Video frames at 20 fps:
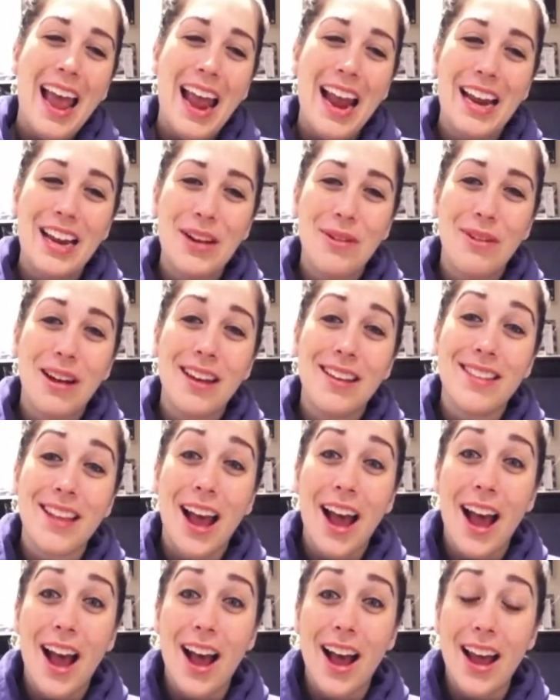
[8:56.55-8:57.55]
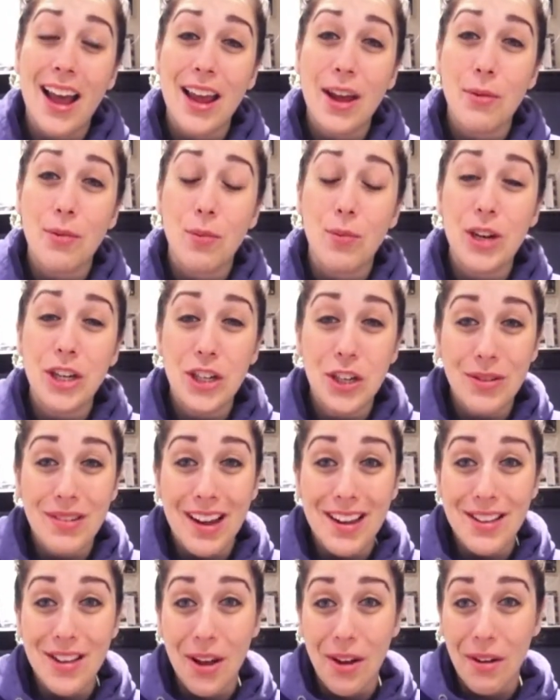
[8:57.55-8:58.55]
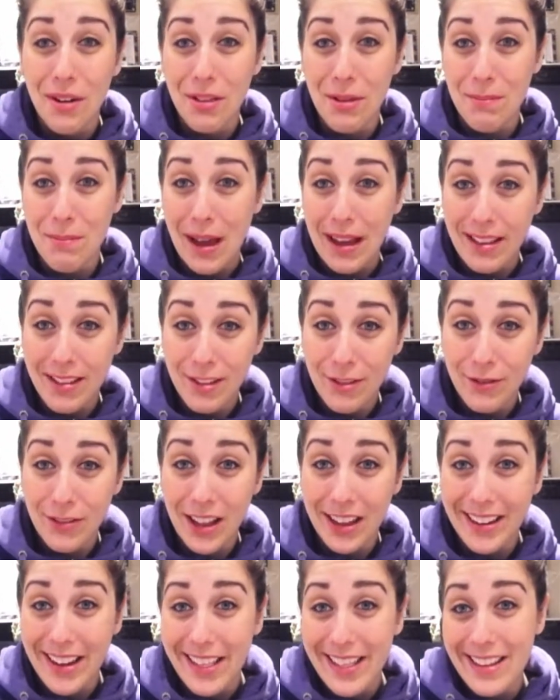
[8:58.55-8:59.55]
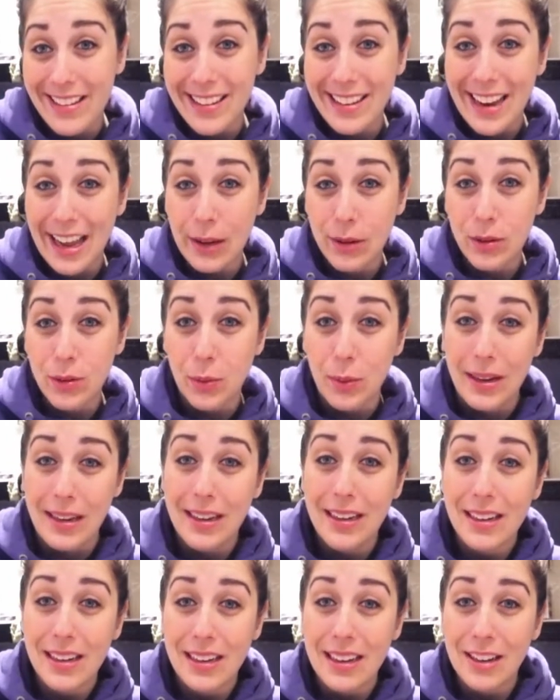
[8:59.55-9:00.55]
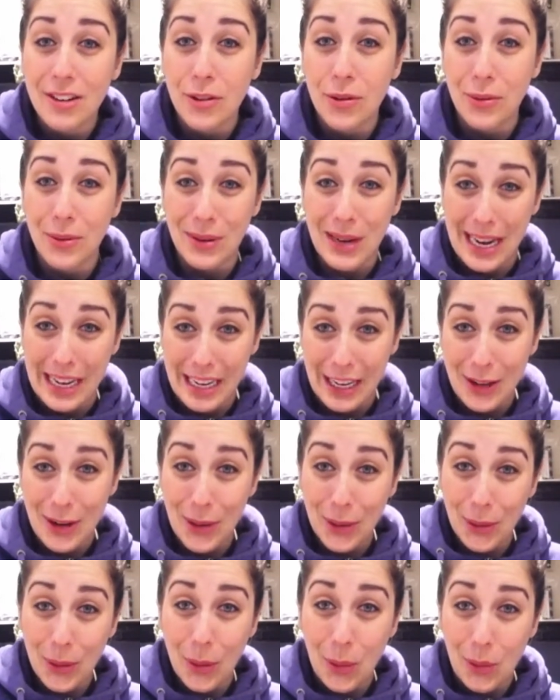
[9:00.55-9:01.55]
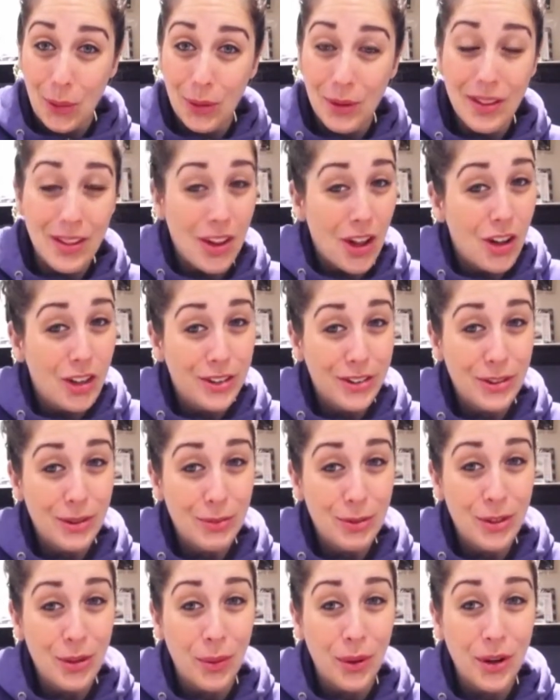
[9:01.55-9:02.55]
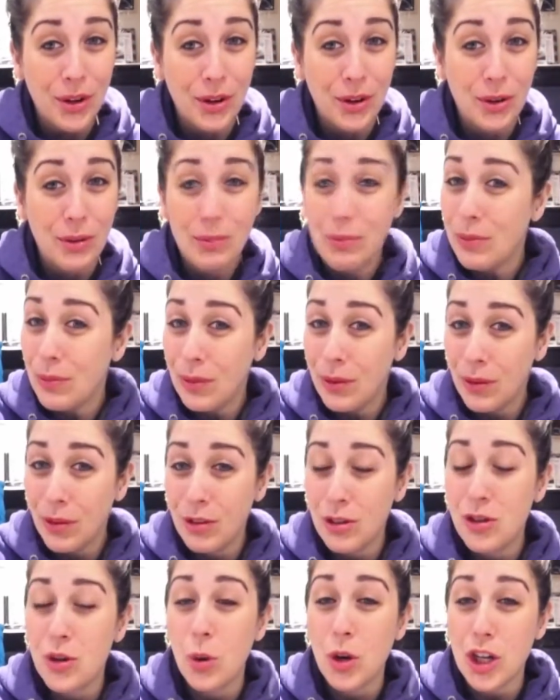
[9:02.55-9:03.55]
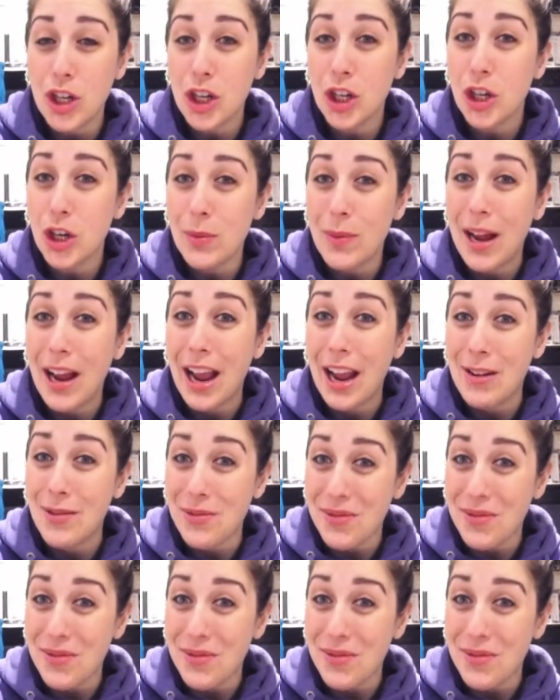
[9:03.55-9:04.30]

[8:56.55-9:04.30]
Anyways, I wish you guys all the best of luck in this next week, creating your goals, long-term, short-term, and